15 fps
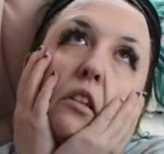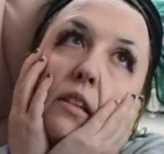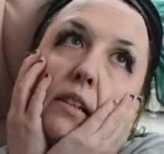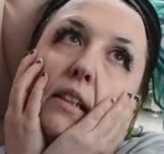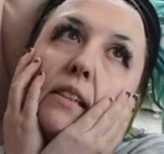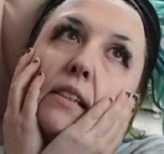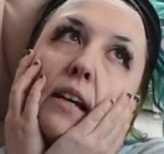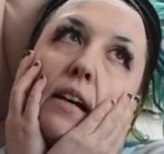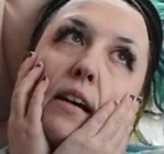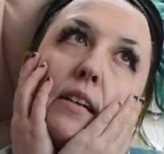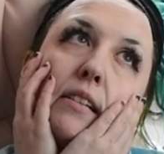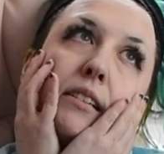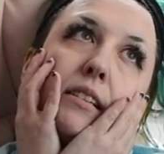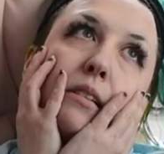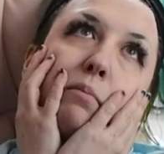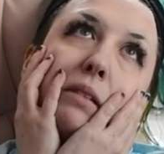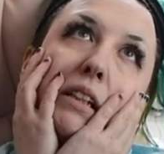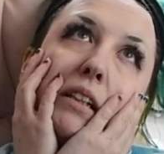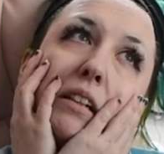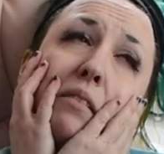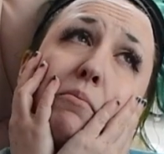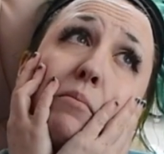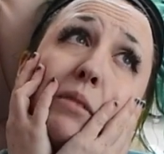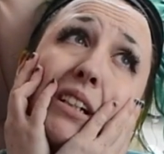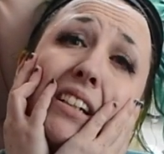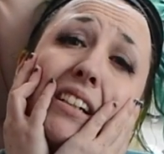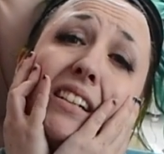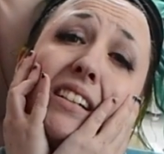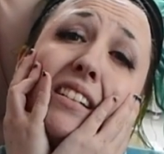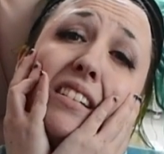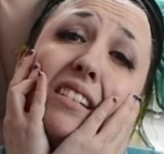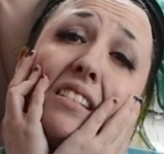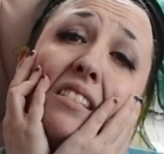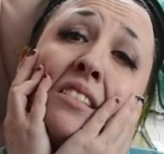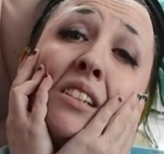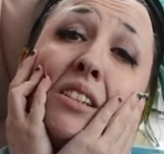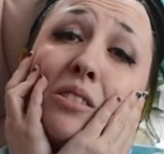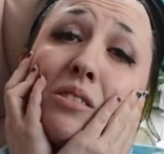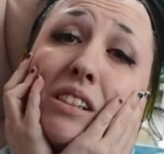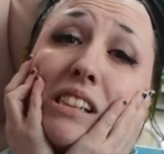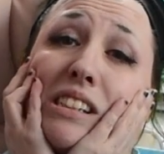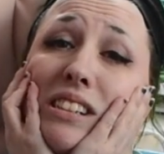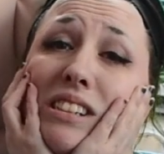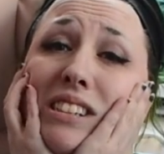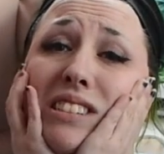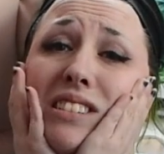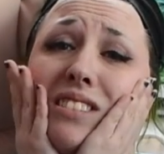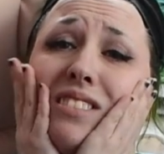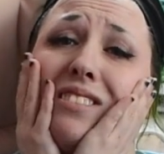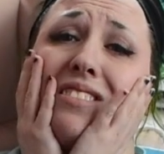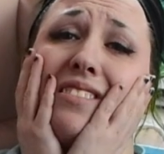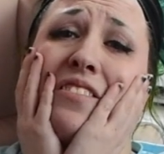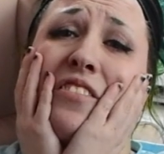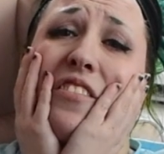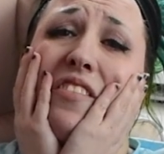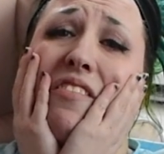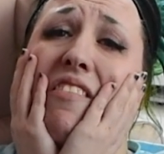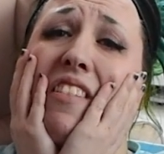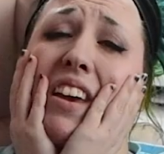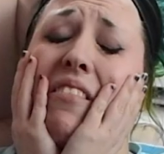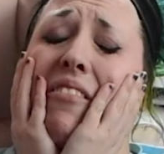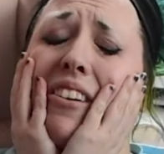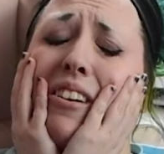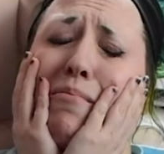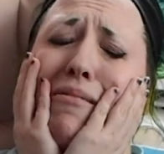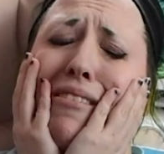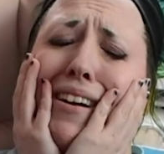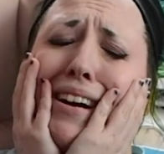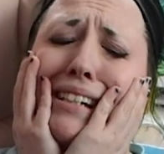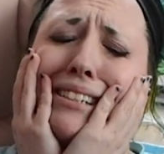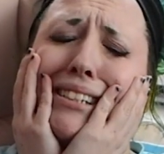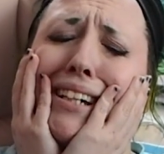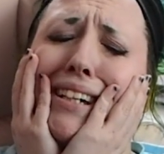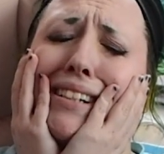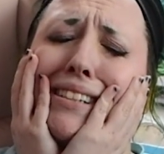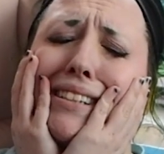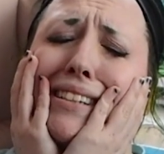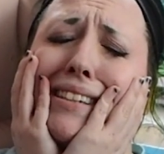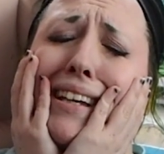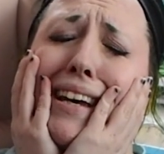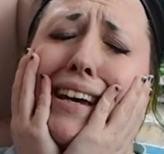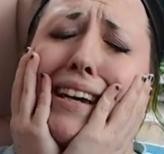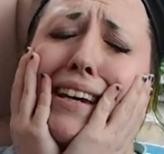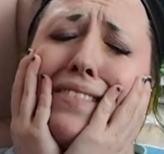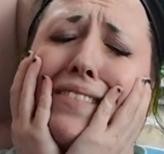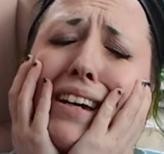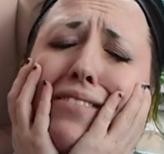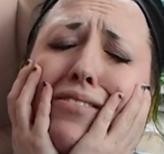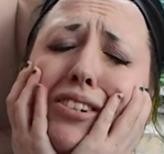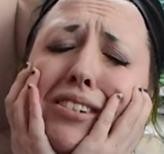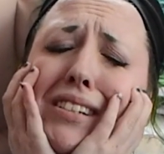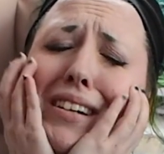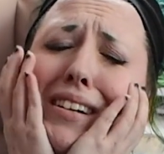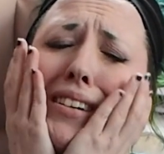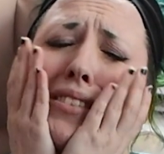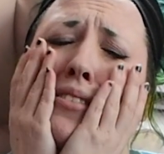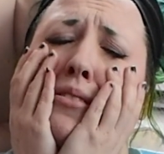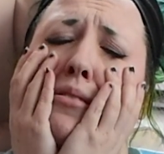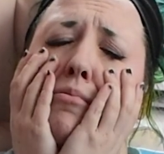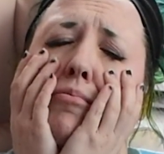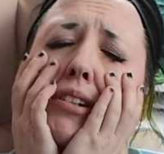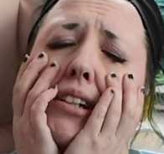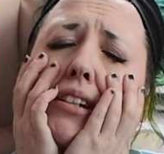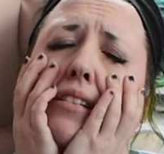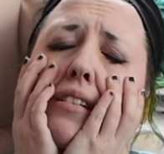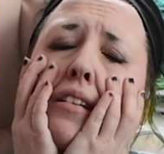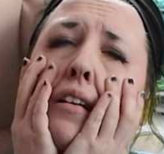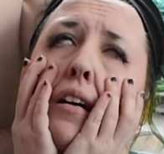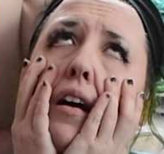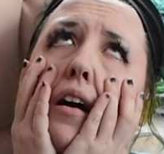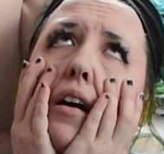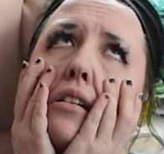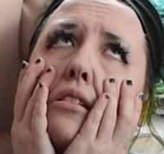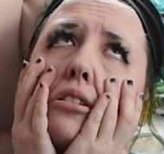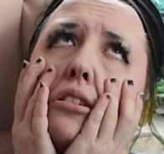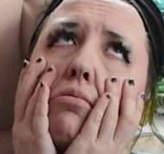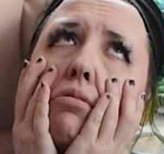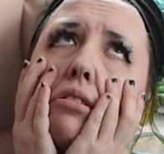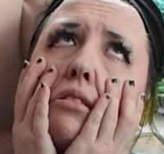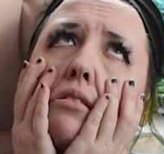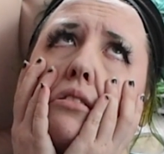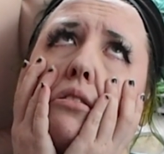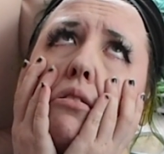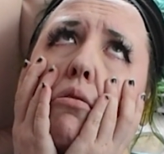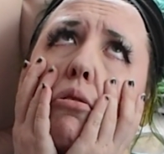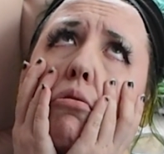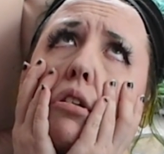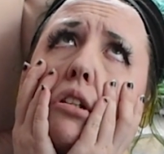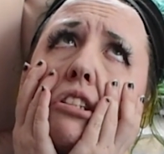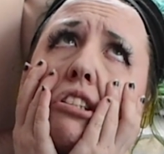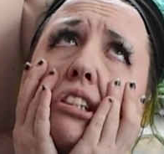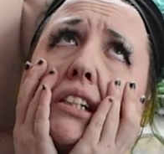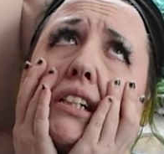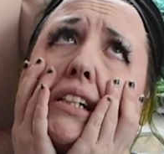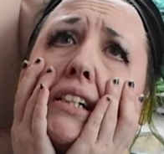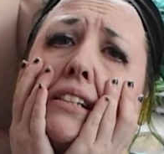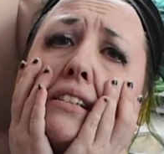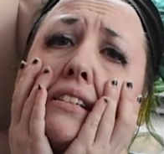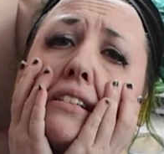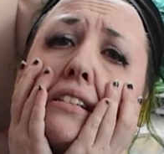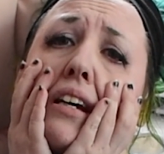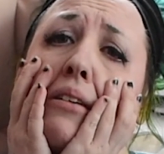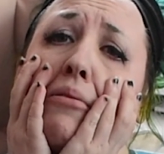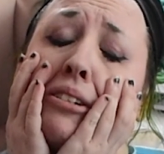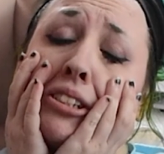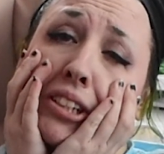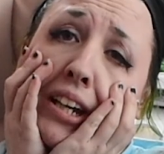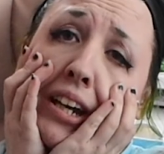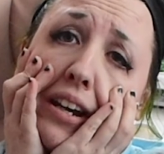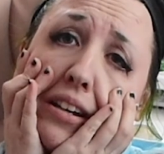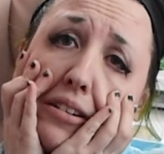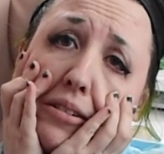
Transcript: This has to be my newest favorite project that I have ever done. Oh my god, she was gorgeous. I wish I had